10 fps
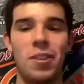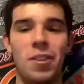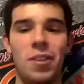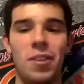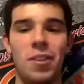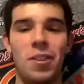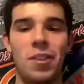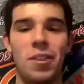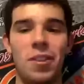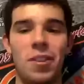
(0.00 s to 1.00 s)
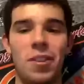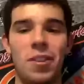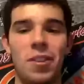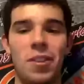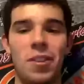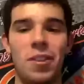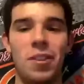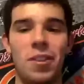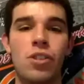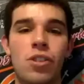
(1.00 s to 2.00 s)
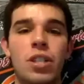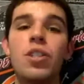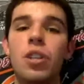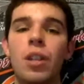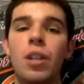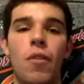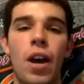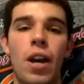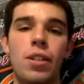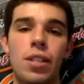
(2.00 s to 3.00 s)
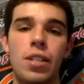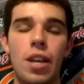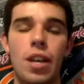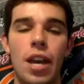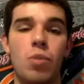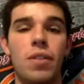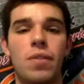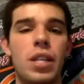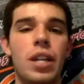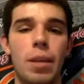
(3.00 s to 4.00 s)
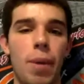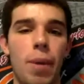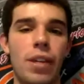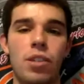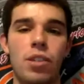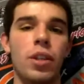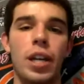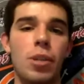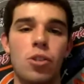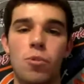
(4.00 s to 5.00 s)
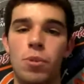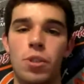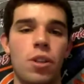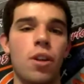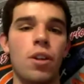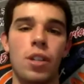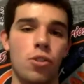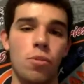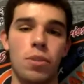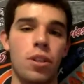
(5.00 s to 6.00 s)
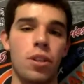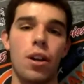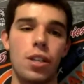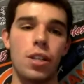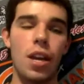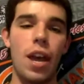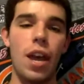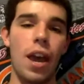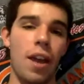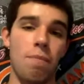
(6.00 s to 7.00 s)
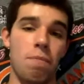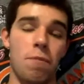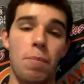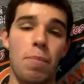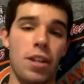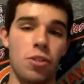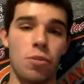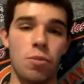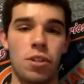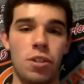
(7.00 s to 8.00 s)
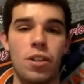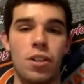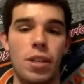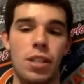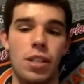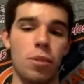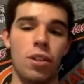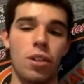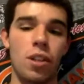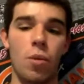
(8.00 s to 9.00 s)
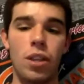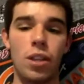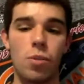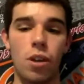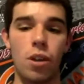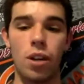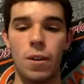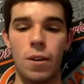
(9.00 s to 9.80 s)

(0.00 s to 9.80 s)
just going to say this is going to be not as strategical of a finals as we've seen in the past. It's really going to be superstars on superstars, and the best superstars and the best team is going to win this one.